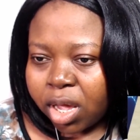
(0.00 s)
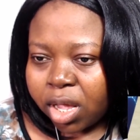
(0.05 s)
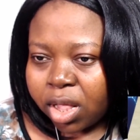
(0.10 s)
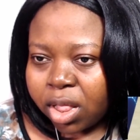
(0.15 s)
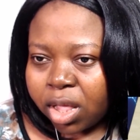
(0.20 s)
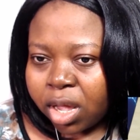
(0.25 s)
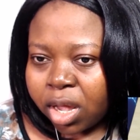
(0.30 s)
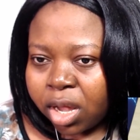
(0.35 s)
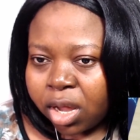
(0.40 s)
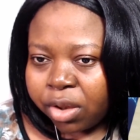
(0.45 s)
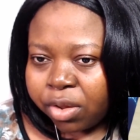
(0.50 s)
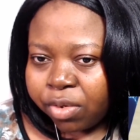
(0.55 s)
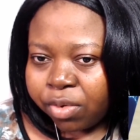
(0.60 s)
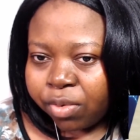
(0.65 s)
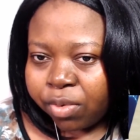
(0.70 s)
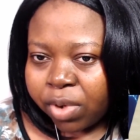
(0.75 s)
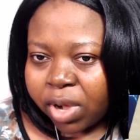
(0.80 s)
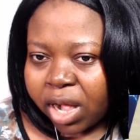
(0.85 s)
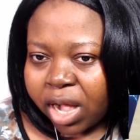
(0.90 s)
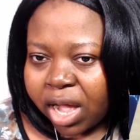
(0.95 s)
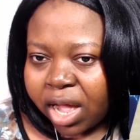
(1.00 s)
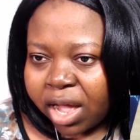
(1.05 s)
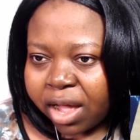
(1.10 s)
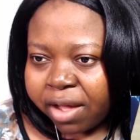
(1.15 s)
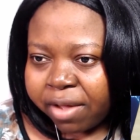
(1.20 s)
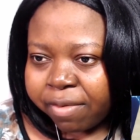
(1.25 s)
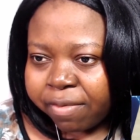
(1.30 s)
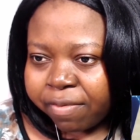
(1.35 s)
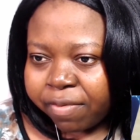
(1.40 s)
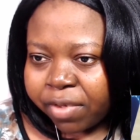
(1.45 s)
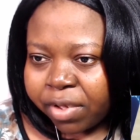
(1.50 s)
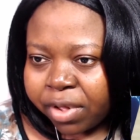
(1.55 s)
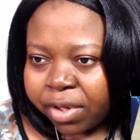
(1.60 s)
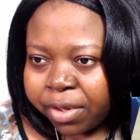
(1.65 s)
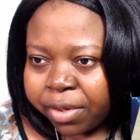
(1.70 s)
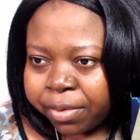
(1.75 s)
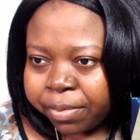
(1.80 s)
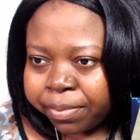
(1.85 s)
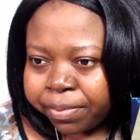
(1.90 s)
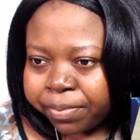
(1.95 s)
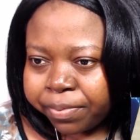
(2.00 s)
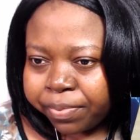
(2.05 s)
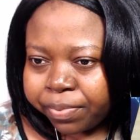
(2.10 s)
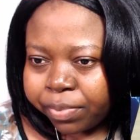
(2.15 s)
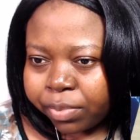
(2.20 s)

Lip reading: And then you have,